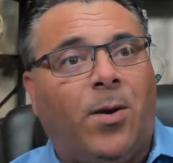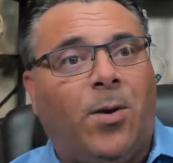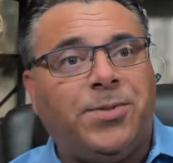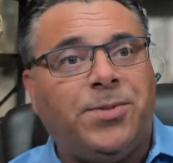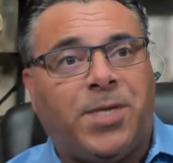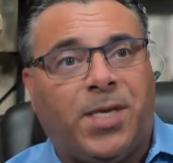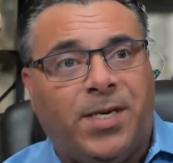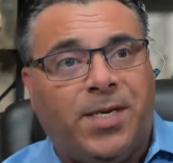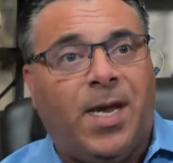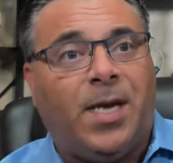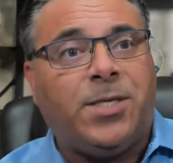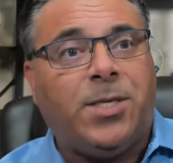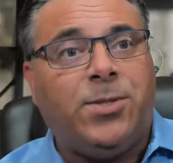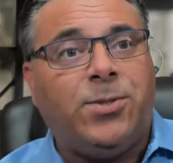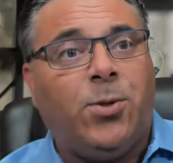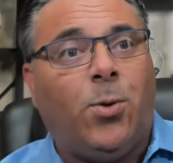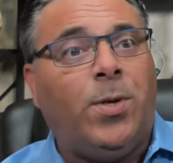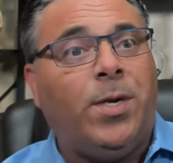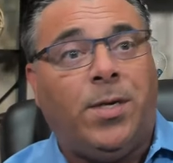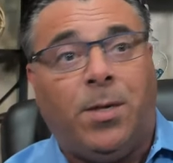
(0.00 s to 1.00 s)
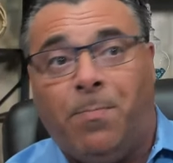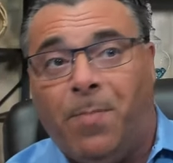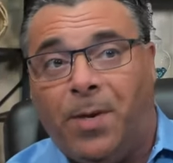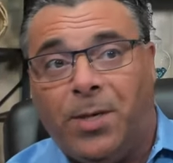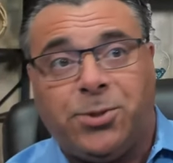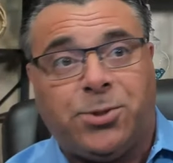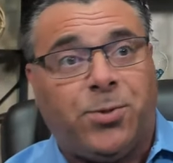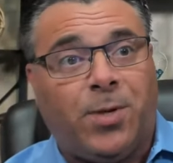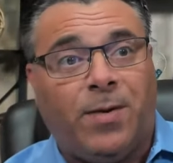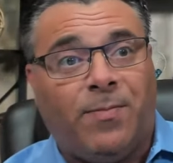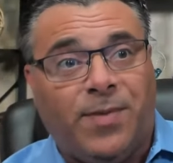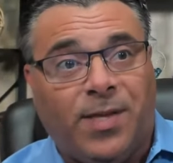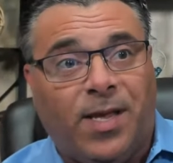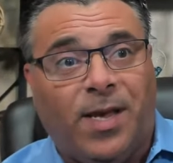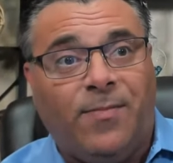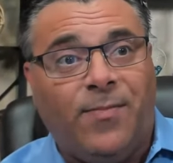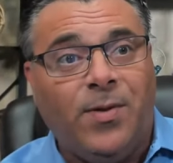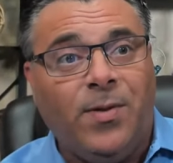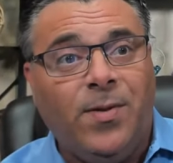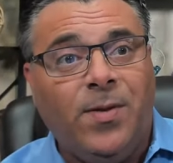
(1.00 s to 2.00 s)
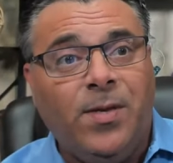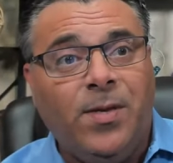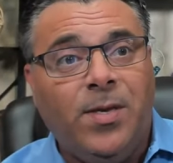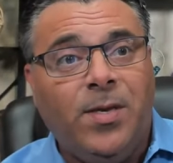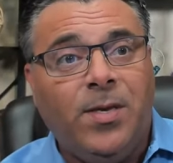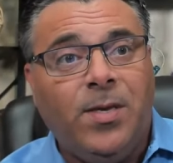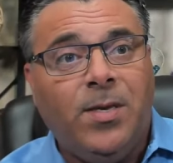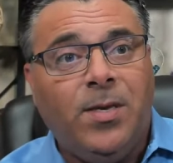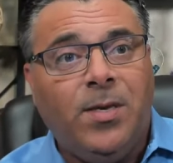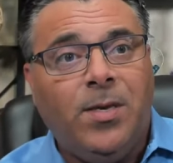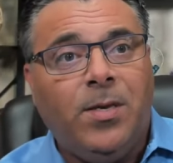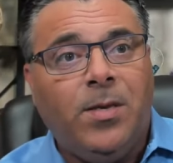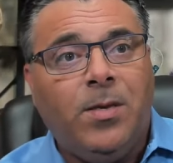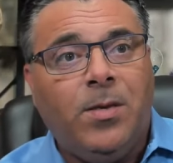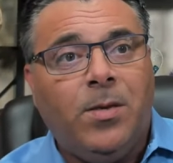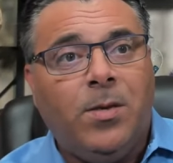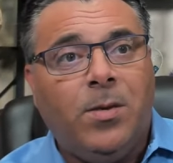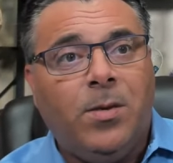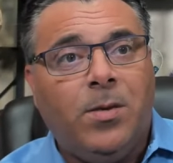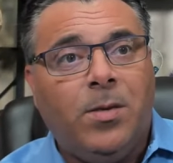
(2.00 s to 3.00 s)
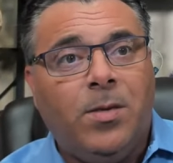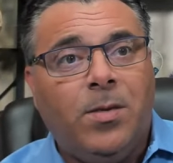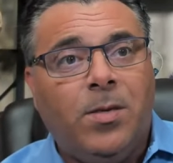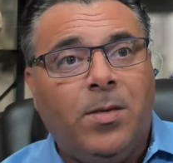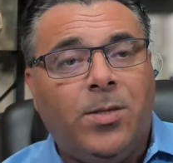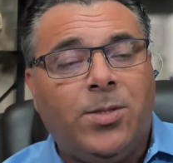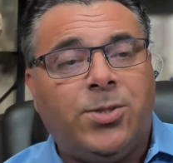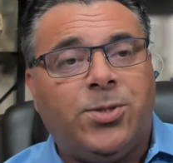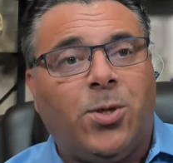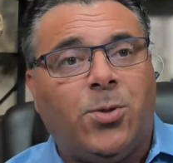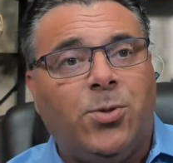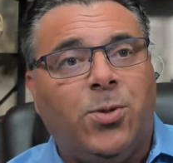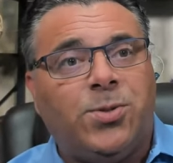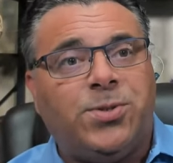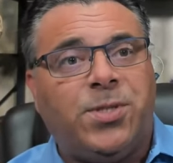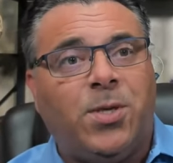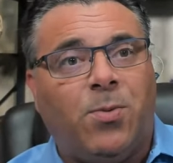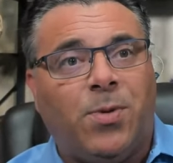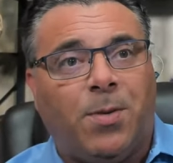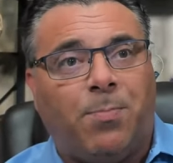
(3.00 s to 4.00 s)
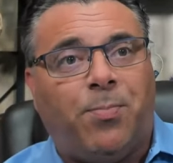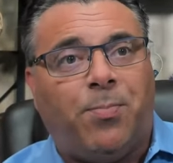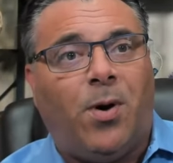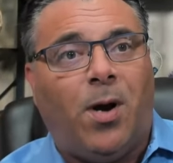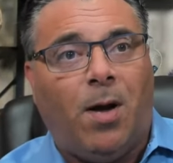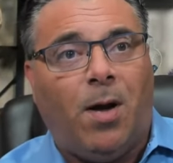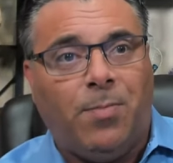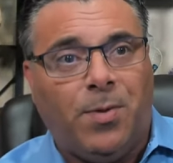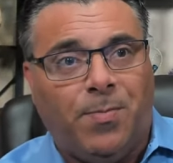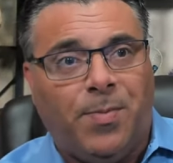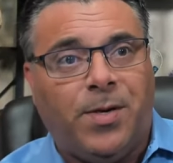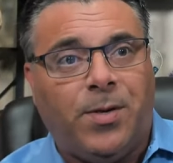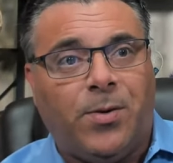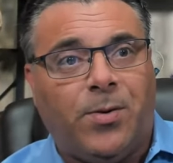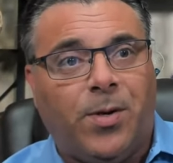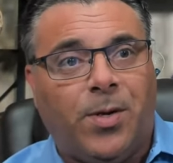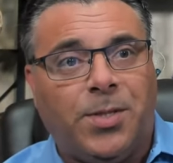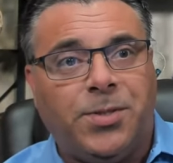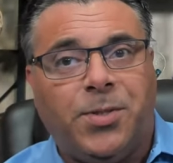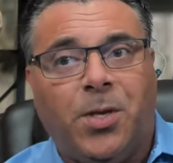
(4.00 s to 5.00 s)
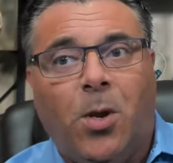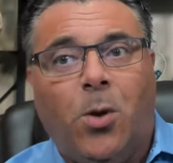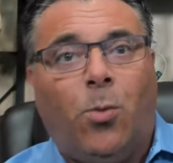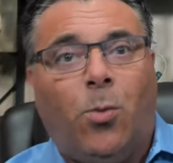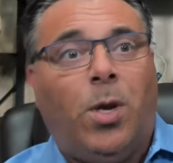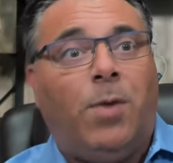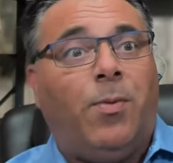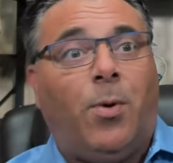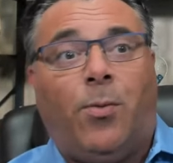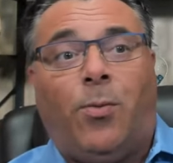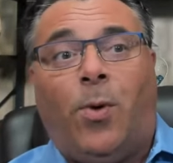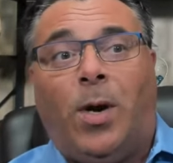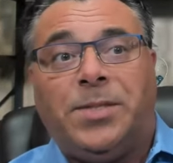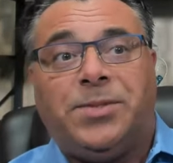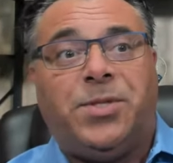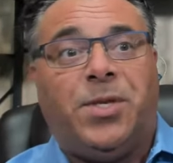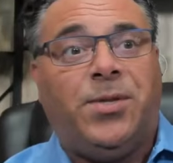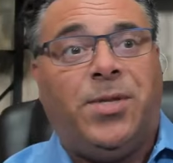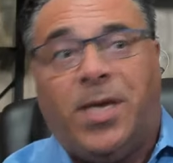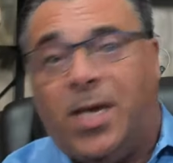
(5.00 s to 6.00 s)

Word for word: else connected to it at an administrative level. So you see what the problem here is. We've arrested